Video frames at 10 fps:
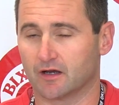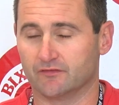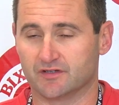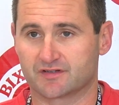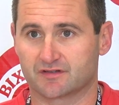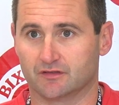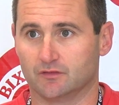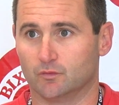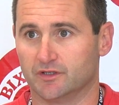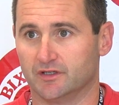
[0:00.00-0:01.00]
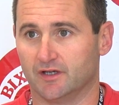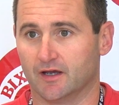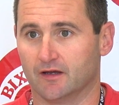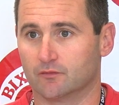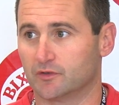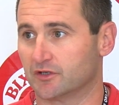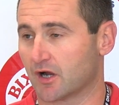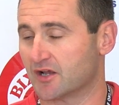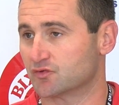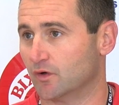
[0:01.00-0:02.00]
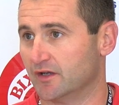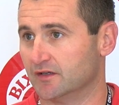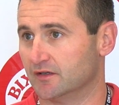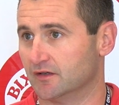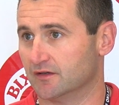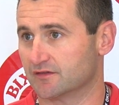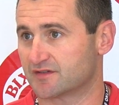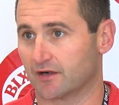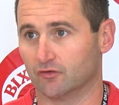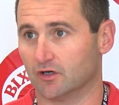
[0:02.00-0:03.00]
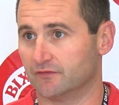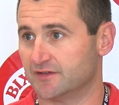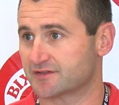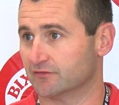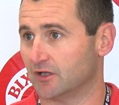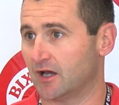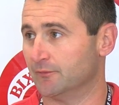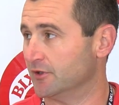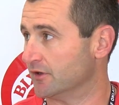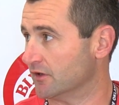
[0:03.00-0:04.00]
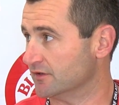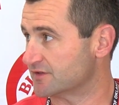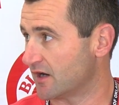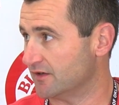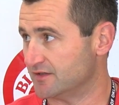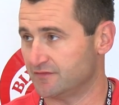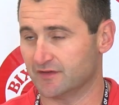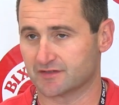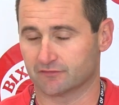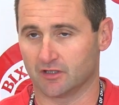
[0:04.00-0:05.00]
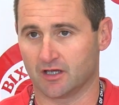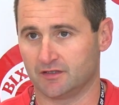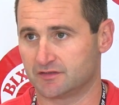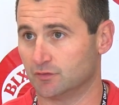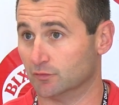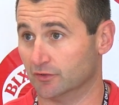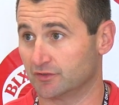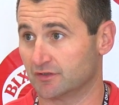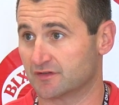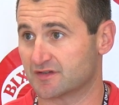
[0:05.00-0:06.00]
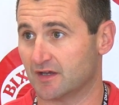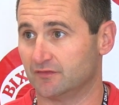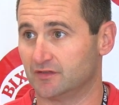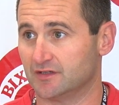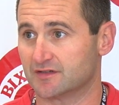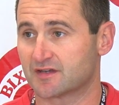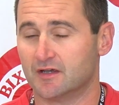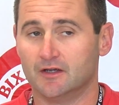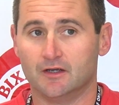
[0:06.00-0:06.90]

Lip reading: Obviously, we graduated several offensive linemen, our entire defensive line, 2 really good safeties.